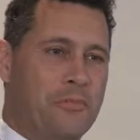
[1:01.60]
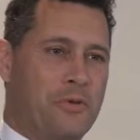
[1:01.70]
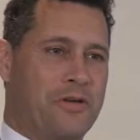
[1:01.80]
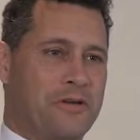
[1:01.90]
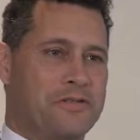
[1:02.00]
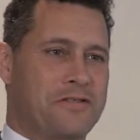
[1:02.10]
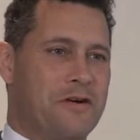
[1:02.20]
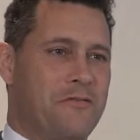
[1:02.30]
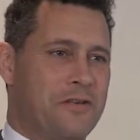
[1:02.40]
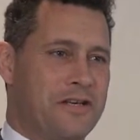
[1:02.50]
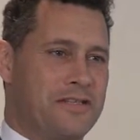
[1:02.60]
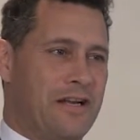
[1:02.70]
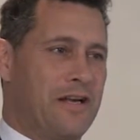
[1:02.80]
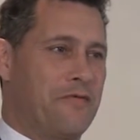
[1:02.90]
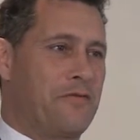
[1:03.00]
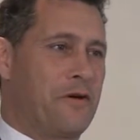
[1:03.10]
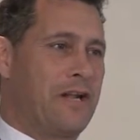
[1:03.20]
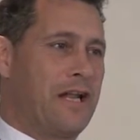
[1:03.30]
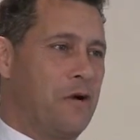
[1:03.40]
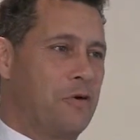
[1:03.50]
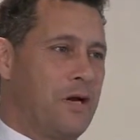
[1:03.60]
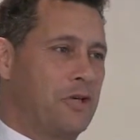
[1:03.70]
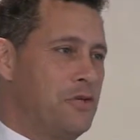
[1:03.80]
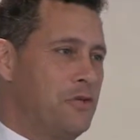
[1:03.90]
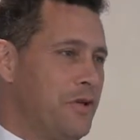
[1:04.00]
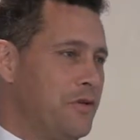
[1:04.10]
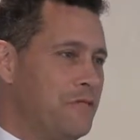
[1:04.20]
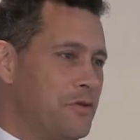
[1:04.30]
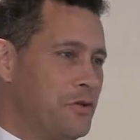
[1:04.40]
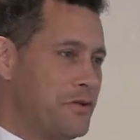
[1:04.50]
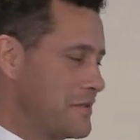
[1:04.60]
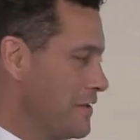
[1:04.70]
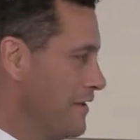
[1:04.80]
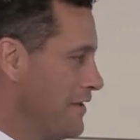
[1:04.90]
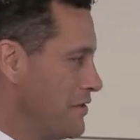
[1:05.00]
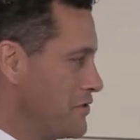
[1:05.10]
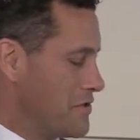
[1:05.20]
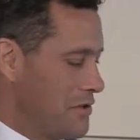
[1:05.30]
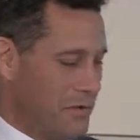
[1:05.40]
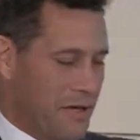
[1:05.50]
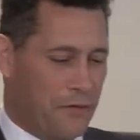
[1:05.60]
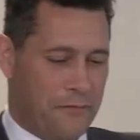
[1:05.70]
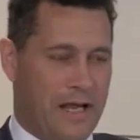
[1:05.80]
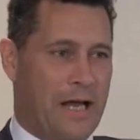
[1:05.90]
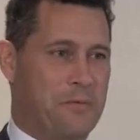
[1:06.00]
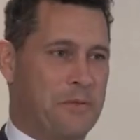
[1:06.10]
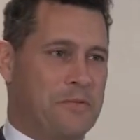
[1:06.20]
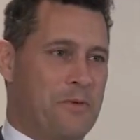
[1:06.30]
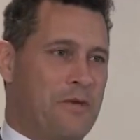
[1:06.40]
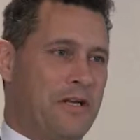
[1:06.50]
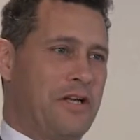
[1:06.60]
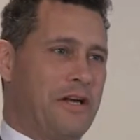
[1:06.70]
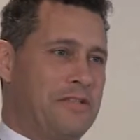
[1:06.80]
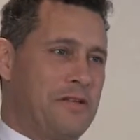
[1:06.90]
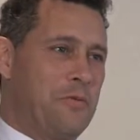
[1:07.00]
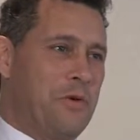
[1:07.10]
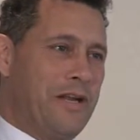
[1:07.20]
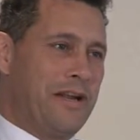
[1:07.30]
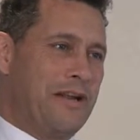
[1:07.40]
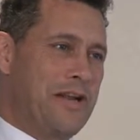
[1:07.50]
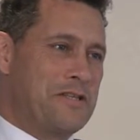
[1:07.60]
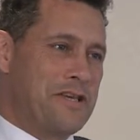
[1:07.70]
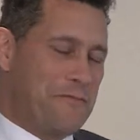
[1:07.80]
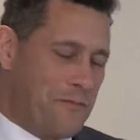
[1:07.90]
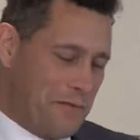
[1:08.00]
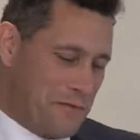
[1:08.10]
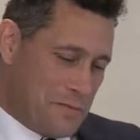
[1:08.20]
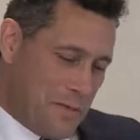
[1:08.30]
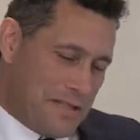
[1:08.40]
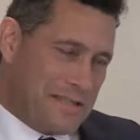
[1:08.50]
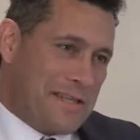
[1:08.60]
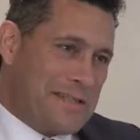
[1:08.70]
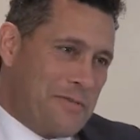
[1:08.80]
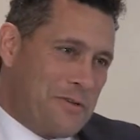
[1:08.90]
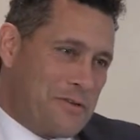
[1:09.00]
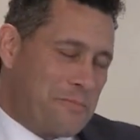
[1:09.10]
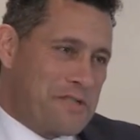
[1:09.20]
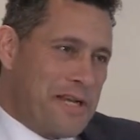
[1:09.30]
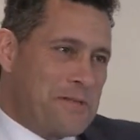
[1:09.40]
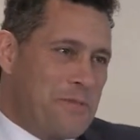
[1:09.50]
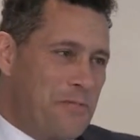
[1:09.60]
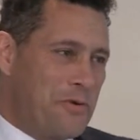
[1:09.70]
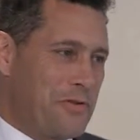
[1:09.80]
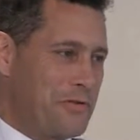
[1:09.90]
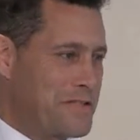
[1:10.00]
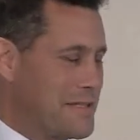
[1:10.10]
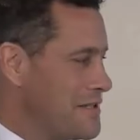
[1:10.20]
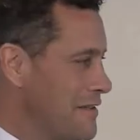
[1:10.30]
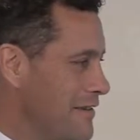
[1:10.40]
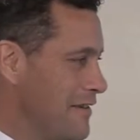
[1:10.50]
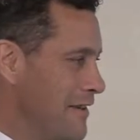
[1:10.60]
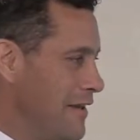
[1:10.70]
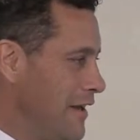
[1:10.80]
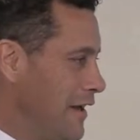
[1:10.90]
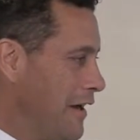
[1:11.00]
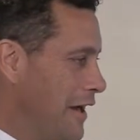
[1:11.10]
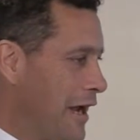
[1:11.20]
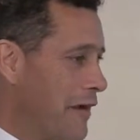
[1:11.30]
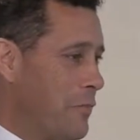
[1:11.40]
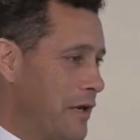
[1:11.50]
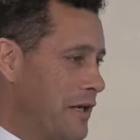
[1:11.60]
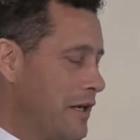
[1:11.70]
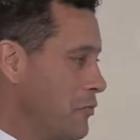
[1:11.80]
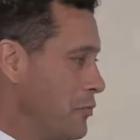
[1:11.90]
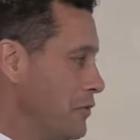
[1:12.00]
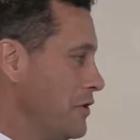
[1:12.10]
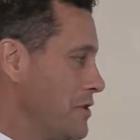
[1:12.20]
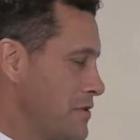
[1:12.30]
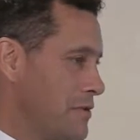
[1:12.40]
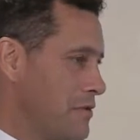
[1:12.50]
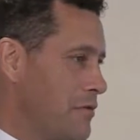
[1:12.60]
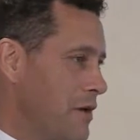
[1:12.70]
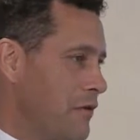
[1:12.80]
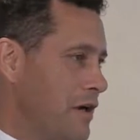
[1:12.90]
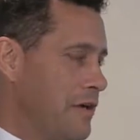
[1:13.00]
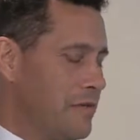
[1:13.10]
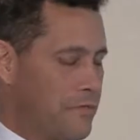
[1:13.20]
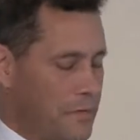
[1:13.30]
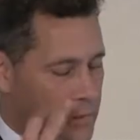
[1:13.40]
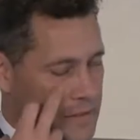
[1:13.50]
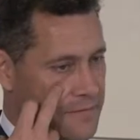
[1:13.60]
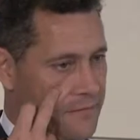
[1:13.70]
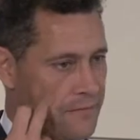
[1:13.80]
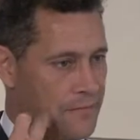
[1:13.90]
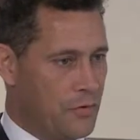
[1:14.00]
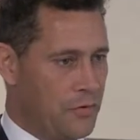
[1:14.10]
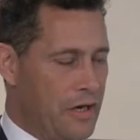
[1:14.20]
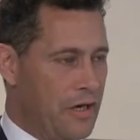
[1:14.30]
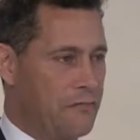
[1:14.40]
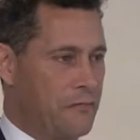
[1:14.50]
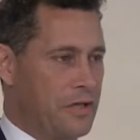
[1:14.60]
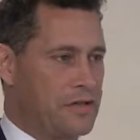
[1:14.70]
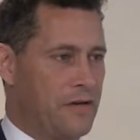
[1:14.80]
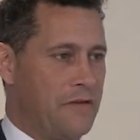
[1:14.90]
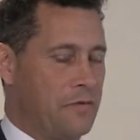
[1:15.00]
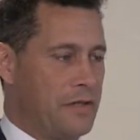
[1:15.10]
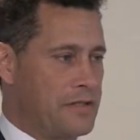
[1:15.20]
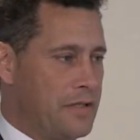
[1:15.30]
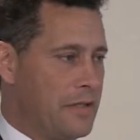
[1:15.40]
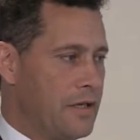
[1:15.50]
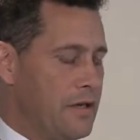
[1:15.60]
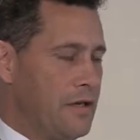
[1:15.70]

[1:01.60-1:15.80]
up, because often they said I have a very loud Mancunian voice. So that often happens when Man United are winning against our favourites Man City, which upsets my brother and sister. I have been in Liverpool, yes, you're quite right, and for the past 4.5 weeks, 5 weeks nearly,